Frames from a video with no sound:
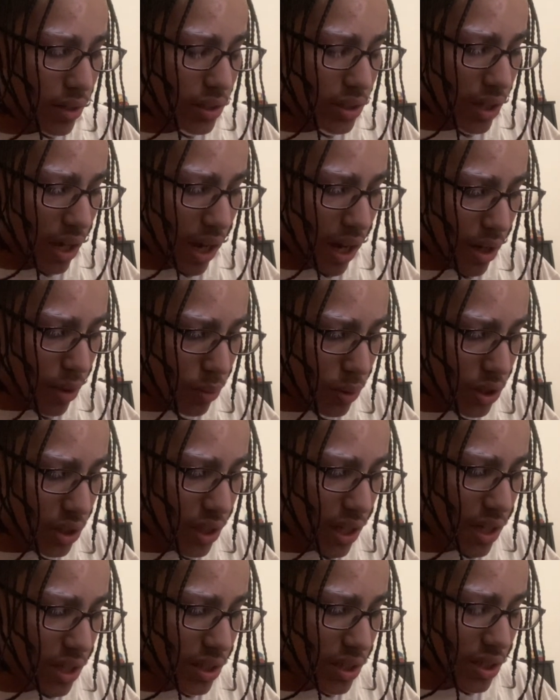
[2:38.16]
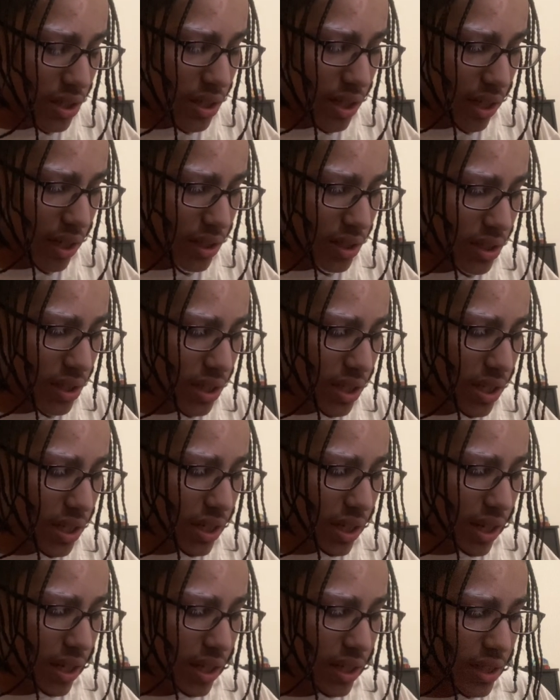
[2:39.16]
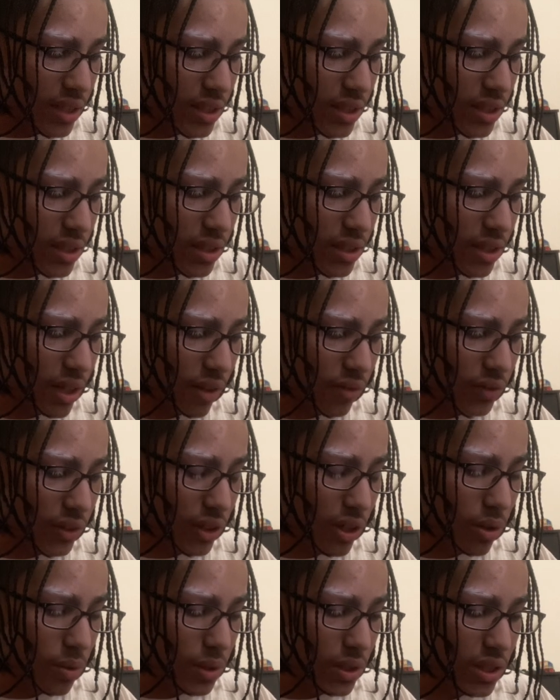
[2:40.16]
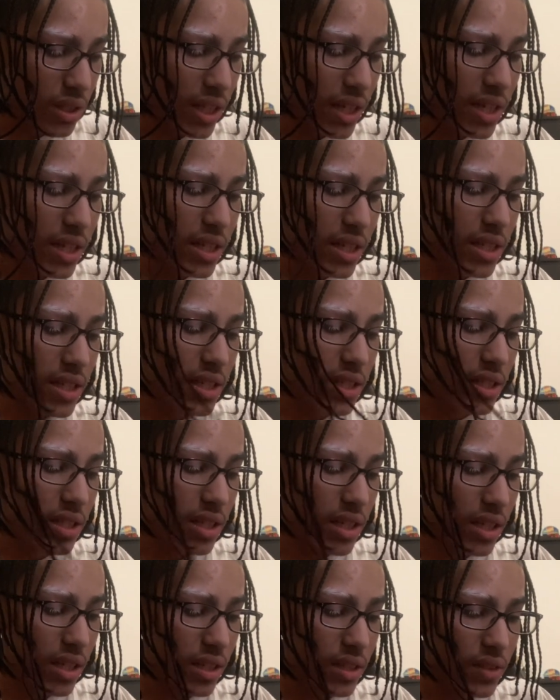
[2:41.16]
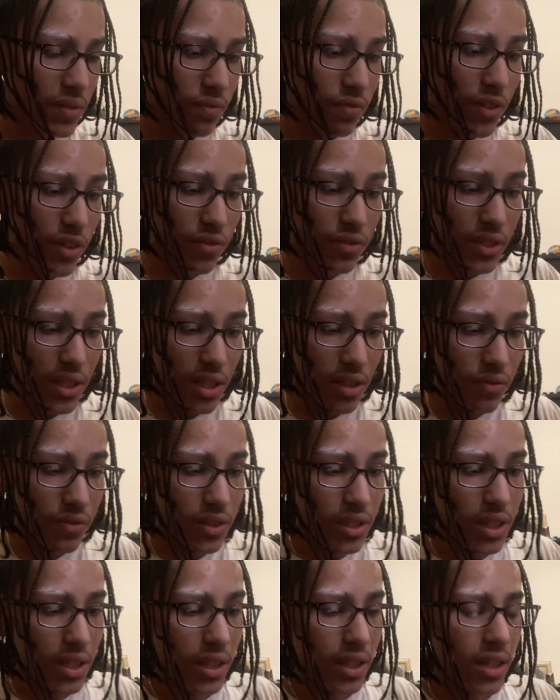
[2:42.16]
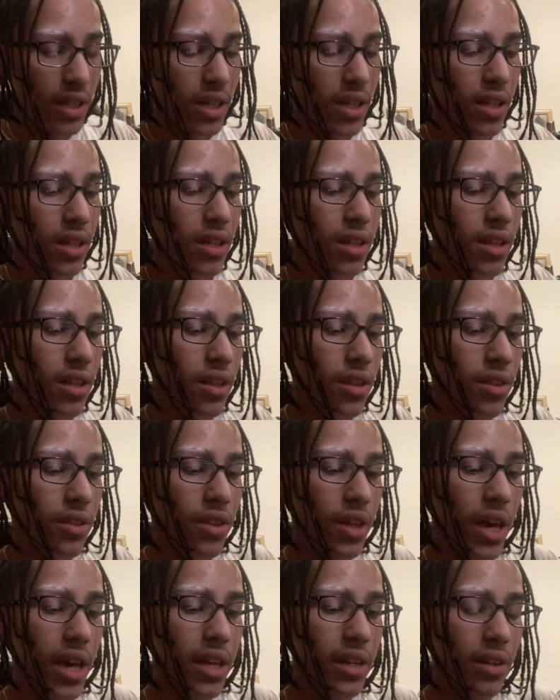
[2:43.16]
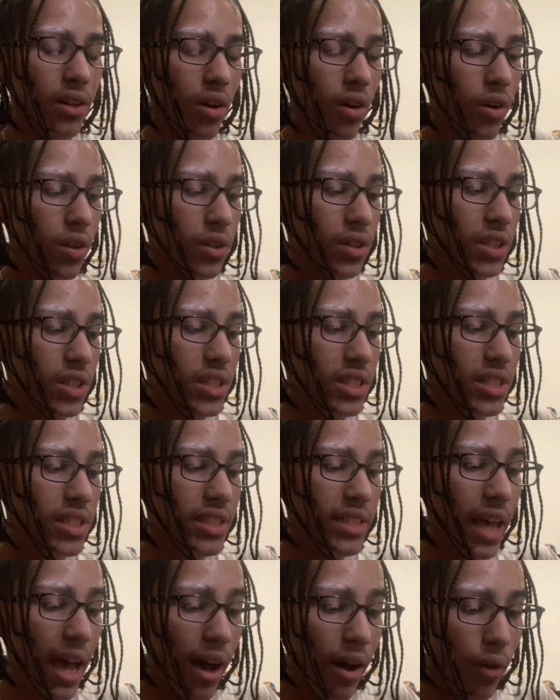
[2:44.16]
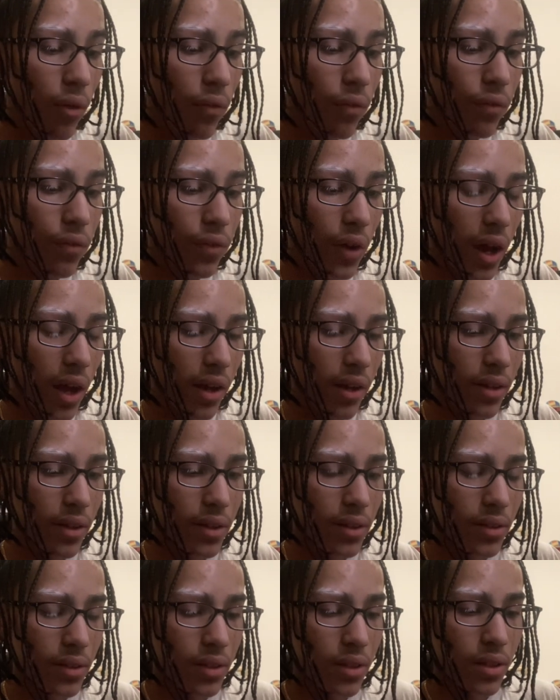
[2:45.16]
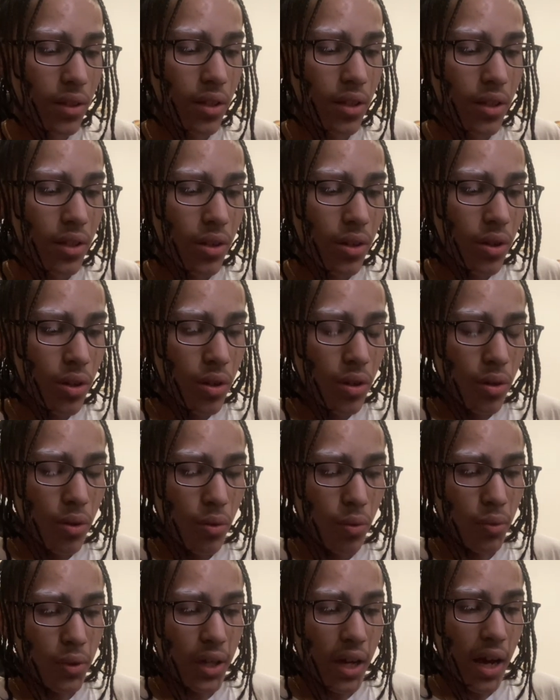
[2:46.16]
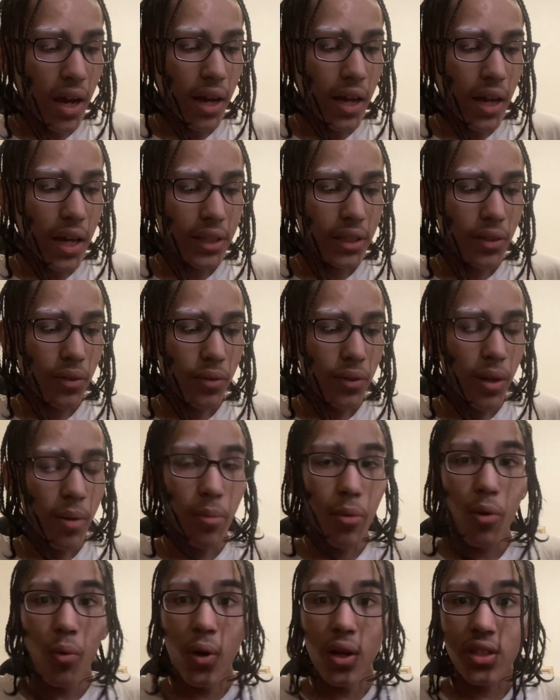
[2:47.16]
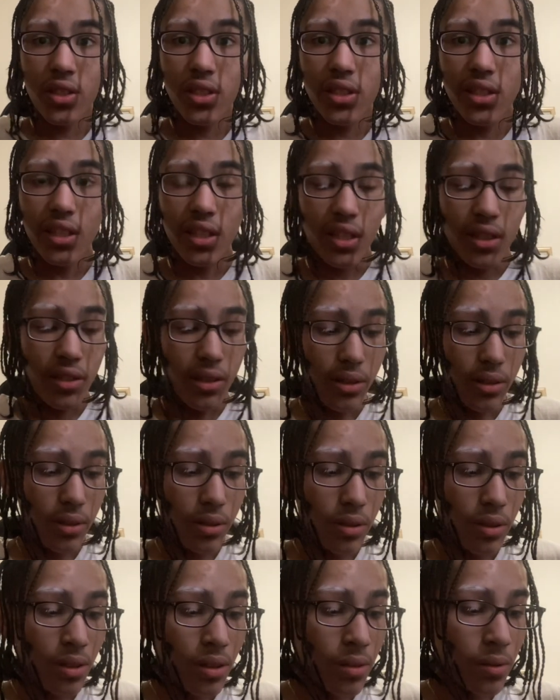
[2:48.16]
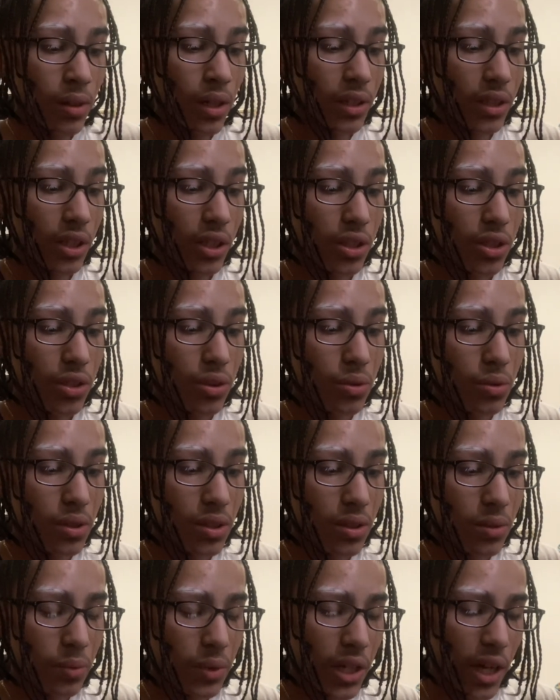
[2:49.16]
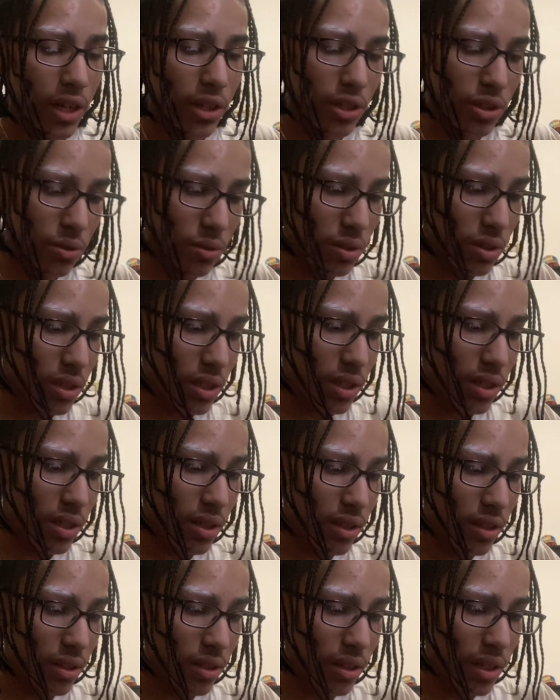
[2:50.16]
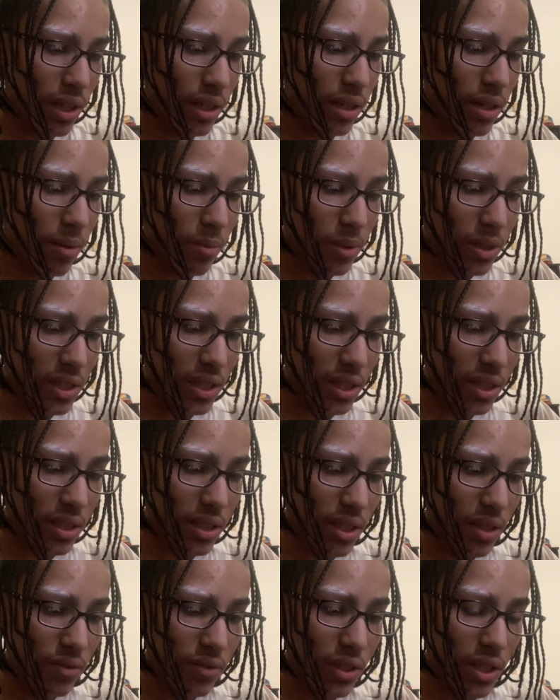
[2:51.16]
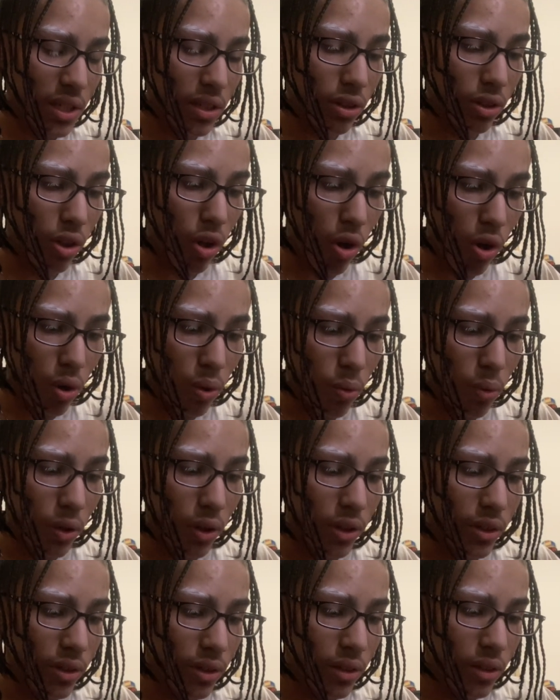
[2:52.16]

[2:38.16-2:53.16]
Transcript: Iowa State is the 2nd seed, and South Dakota State is the 15th seed. Then on the South, we got at the number 1 seed, we got Houston. Then number 16th seed, Longwood.